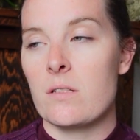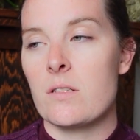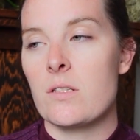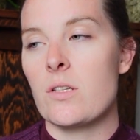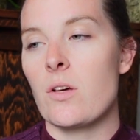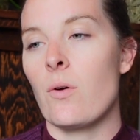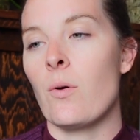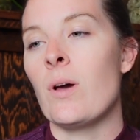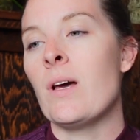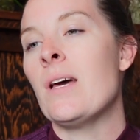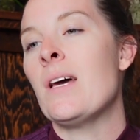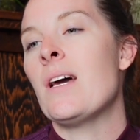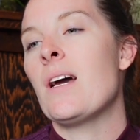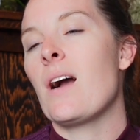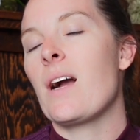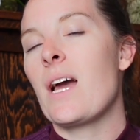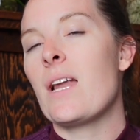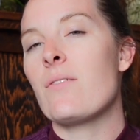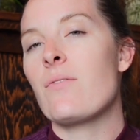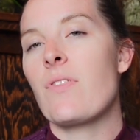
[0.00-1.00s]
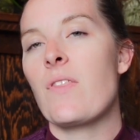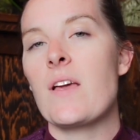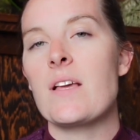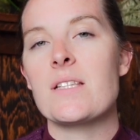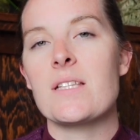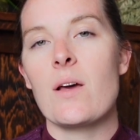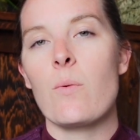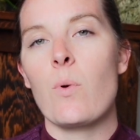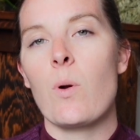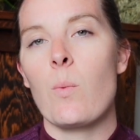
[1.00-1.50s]
So kind of things
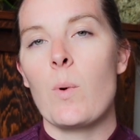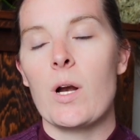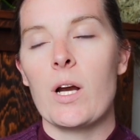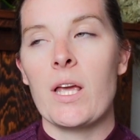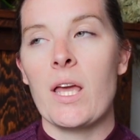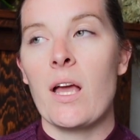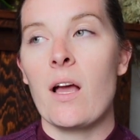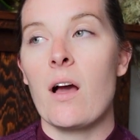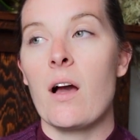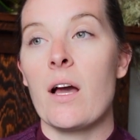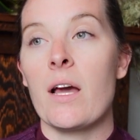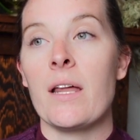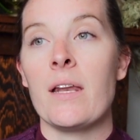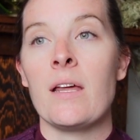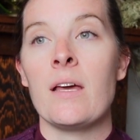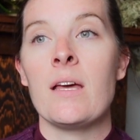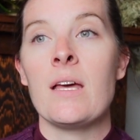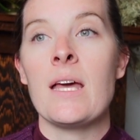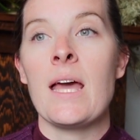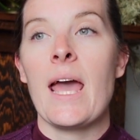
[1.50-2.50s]
that we're working on,